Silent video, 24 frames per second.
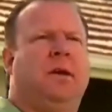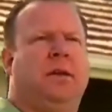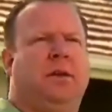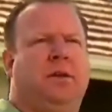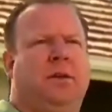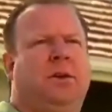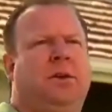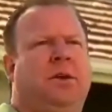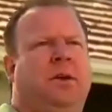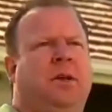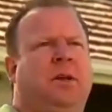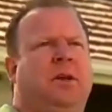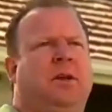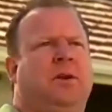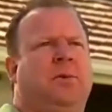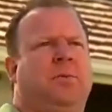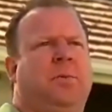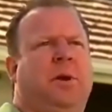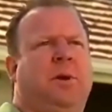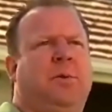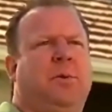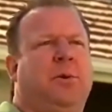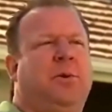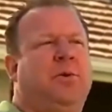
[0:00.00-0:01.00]
In looking into
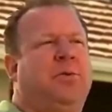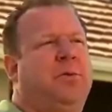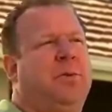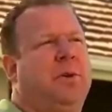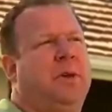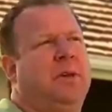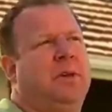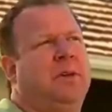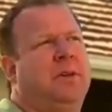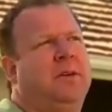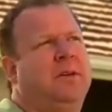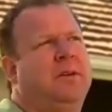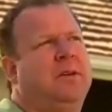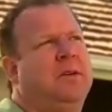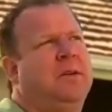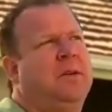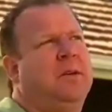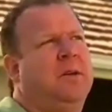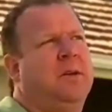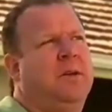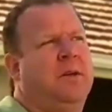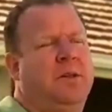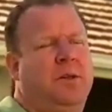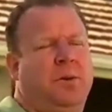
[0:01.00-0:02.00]
re-roofing,
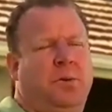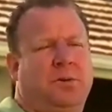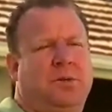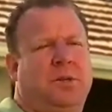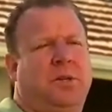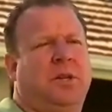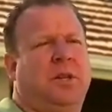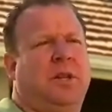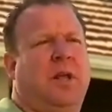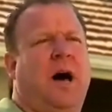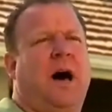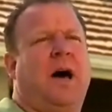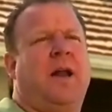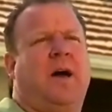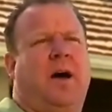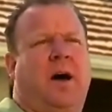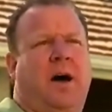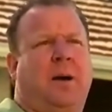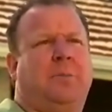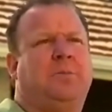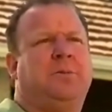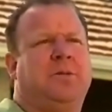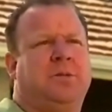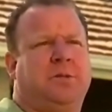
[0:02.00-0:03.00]
there was a lot of
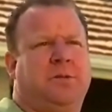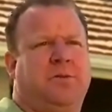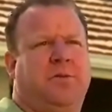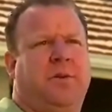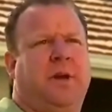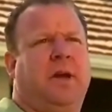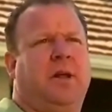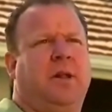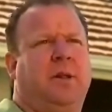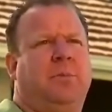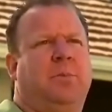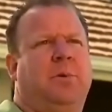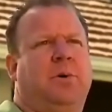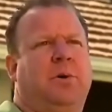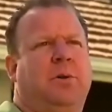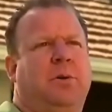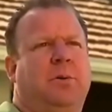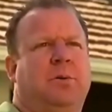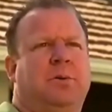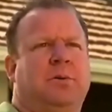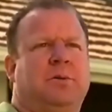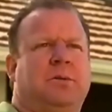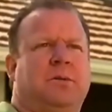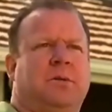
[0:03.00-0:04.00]
options available.
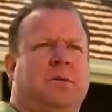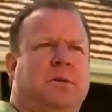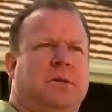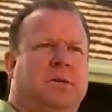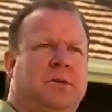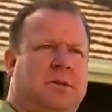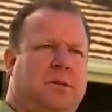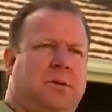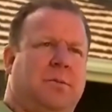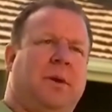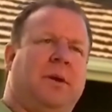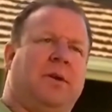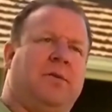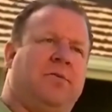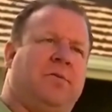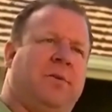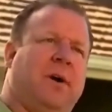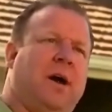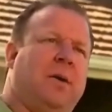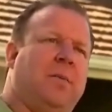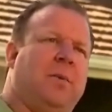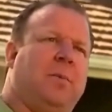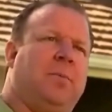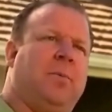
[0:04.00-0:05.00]
There was cement and
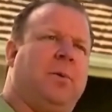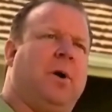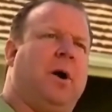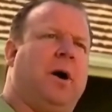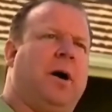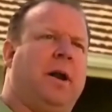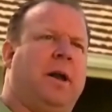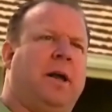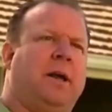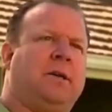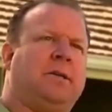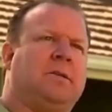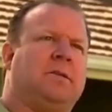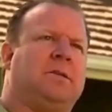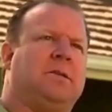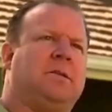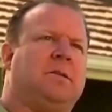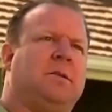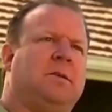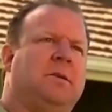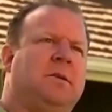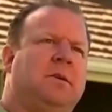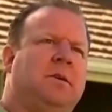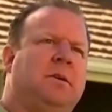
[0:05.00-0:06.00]
fiber
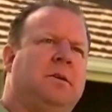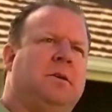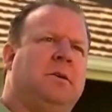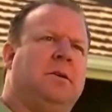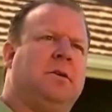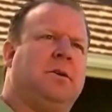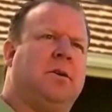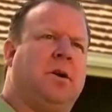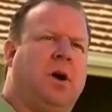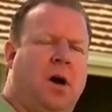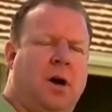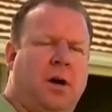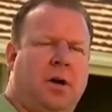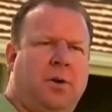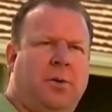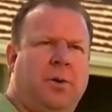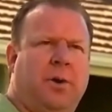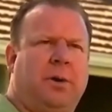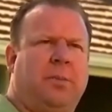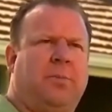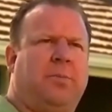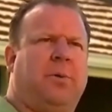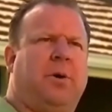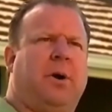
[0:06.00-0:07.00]
products,
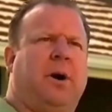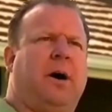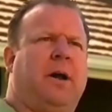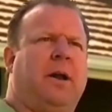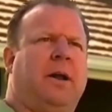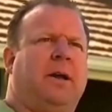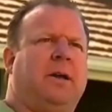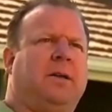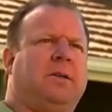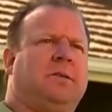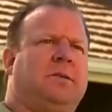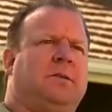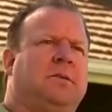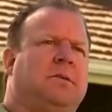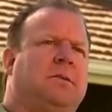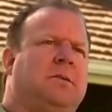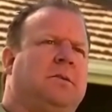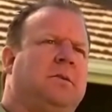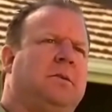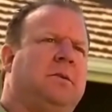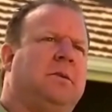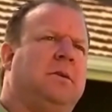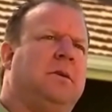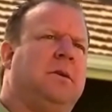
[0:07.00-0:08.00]
concrete
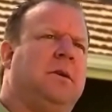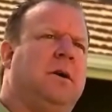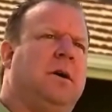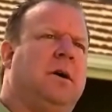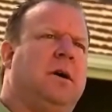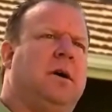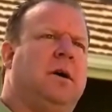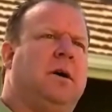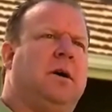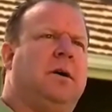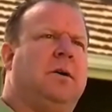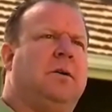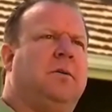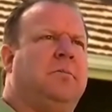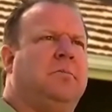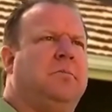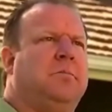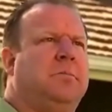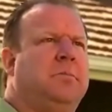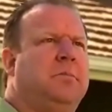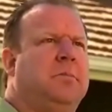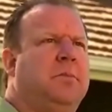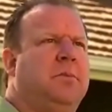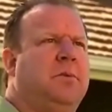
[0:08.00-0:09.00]
products,
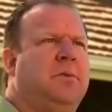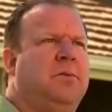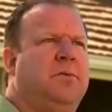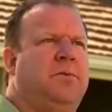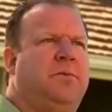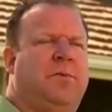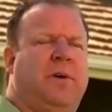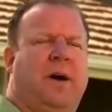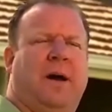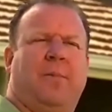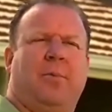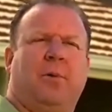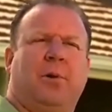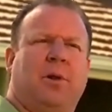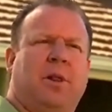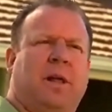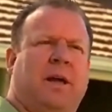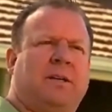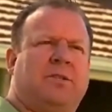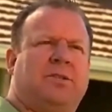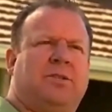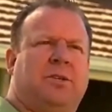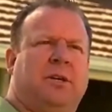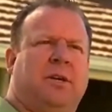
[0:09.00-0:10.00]

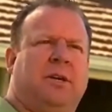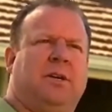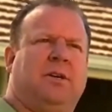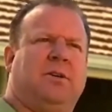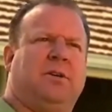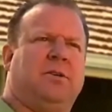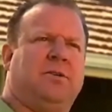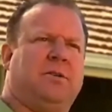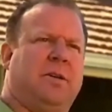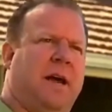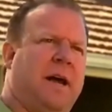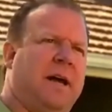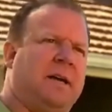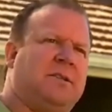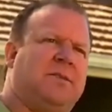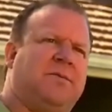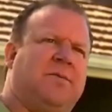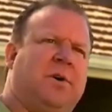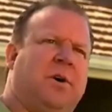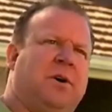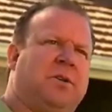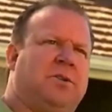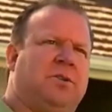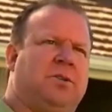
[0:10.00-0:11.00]
fiberglass shingles,
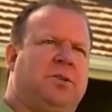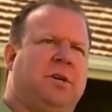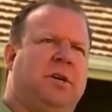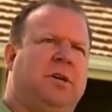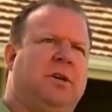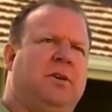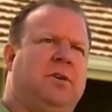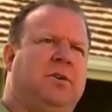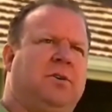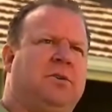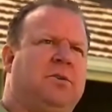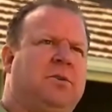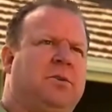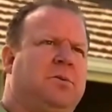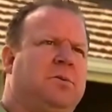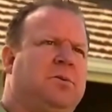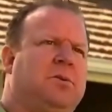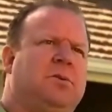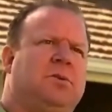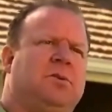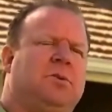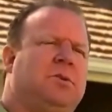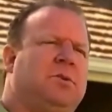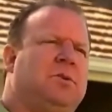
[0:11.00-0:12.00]
asphalt shingles. There
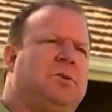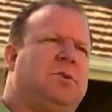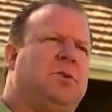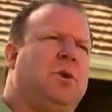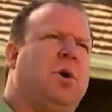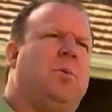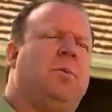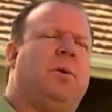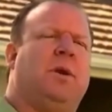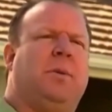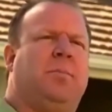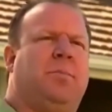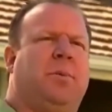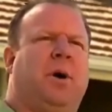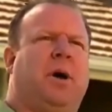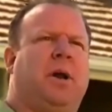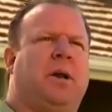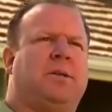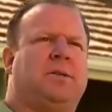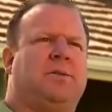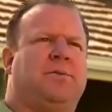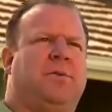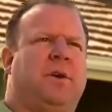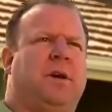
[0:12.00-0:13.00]
were so many
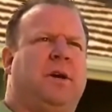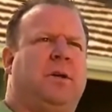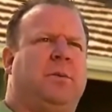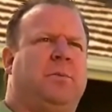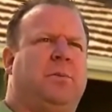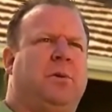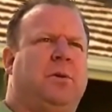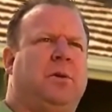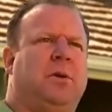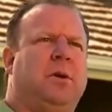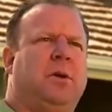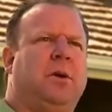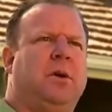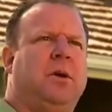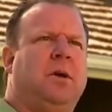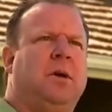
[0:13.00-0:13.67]
products available.